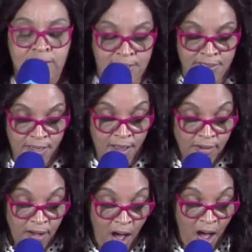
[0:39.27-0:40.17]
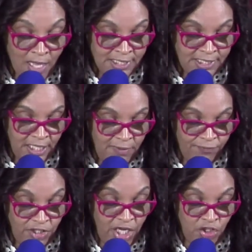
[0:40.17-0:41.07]
God's
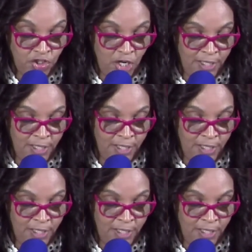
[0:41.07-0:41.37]
invitation.